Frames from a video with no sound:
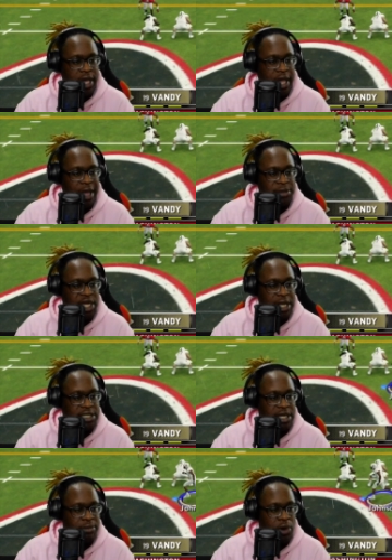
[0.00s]
Cam
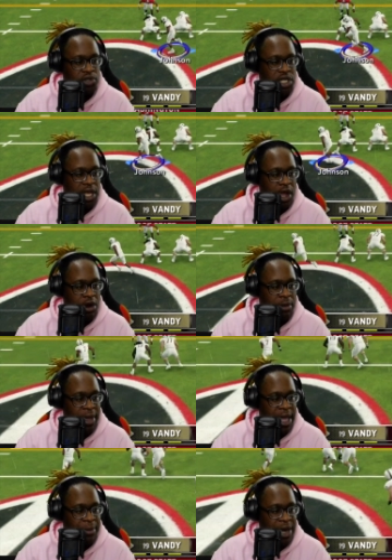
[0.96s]
Johnson in motion. They are
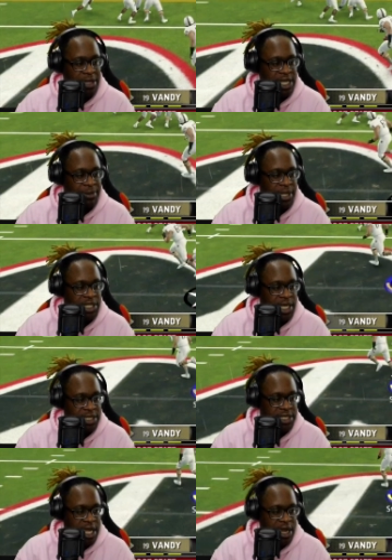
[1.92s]
in man, but I'll take my
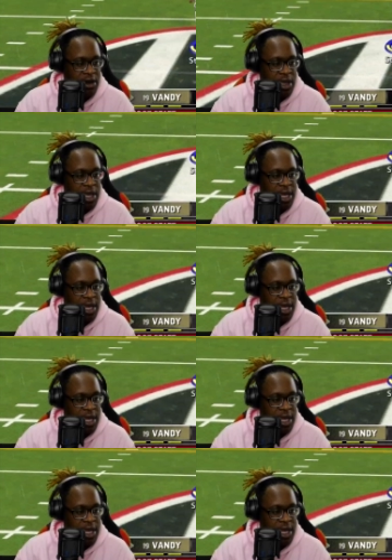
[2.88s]
chances there.